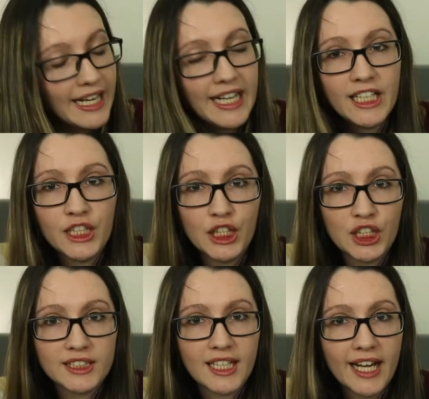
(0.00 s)
It
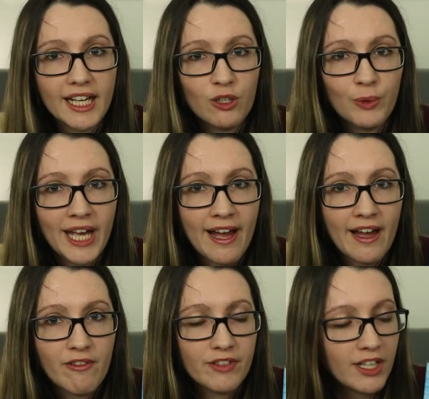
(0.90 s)
looks like we
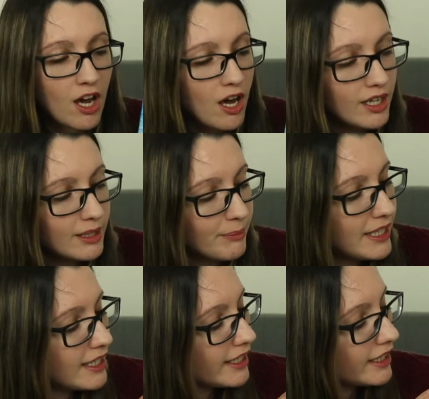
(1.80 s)
have an
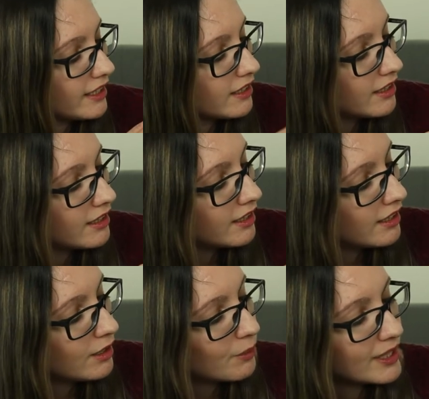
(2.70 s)
Occamy
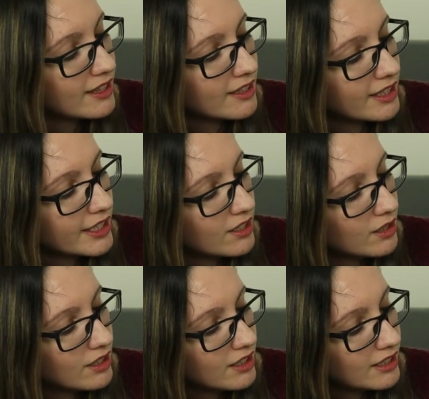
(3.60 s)
with the
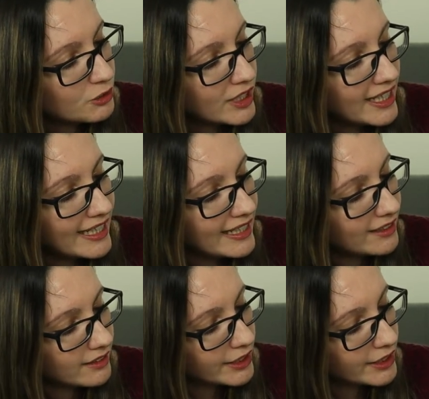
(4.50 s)
little, trying to eat the